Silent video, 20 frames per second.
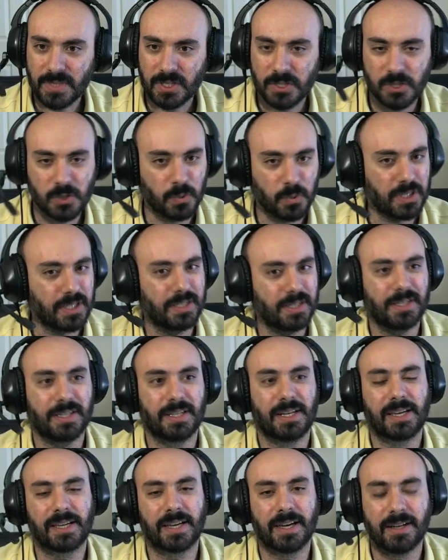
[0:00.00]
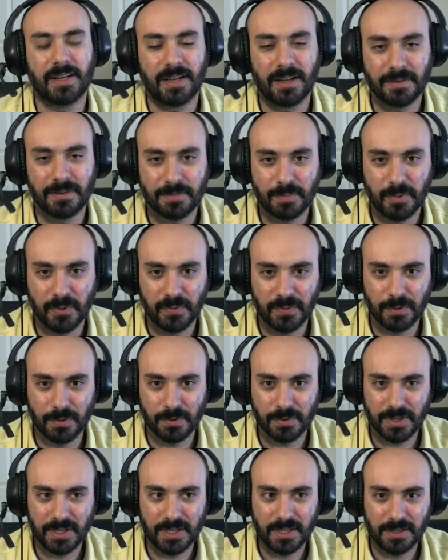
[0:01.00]
Sweet, and I got it off
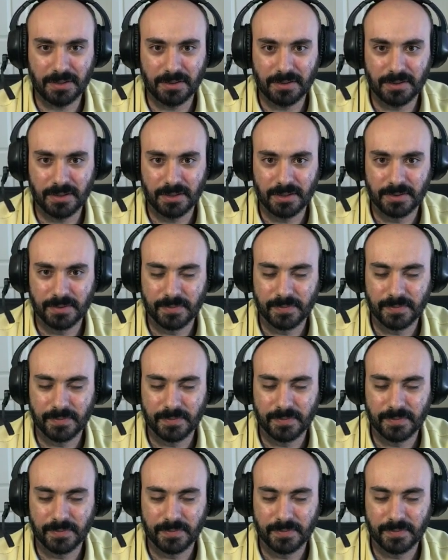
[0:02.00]
before the heal.